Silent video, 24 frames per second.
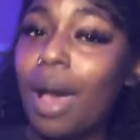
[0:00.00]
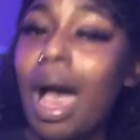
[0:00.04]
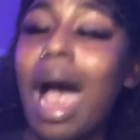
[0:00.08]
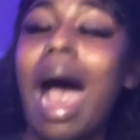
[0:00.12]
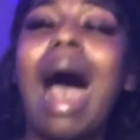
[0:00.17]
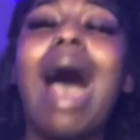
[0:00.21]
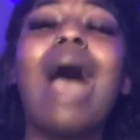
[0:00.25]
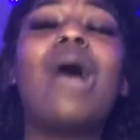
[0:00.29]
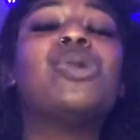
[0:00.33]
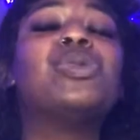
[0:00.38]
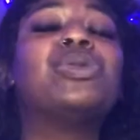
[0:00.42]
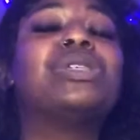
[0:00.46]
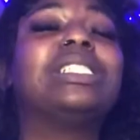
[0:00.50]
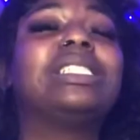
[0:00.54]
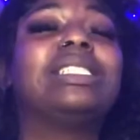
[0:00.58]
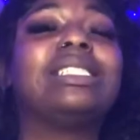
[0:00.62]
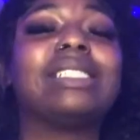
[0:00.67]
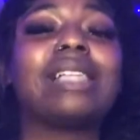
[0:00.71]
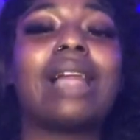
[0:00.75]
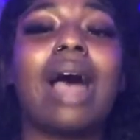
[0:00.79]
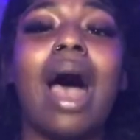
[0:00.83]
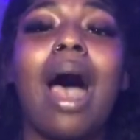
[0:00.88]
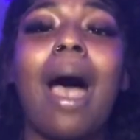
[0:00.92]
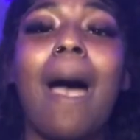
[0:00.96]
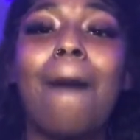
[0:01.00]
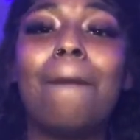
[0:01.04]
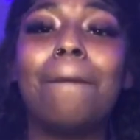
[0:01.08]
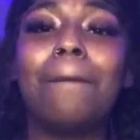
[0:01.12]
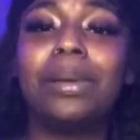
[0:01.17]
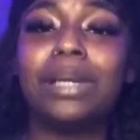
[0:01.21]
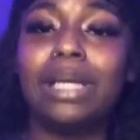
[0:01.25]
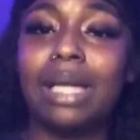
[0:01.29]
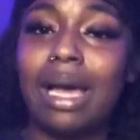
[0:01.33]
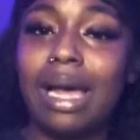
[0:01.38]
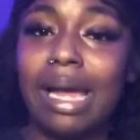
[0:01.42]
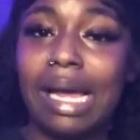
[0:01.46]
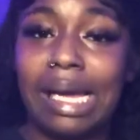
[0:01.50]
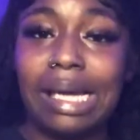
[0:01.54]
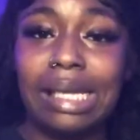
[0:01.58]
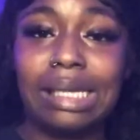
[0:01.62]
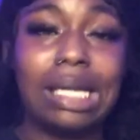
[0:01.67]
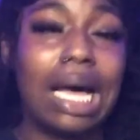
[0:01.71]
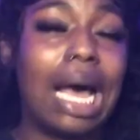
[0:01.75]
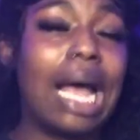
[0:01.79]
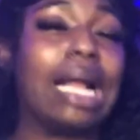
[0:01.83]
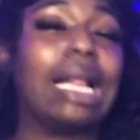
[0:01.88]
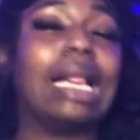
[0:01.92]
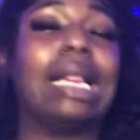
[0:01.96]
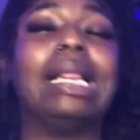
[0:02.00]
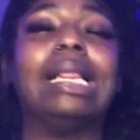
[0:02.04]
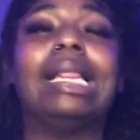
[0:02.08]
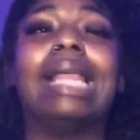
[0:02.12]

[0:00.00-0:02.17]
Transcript: I was not playing. Like,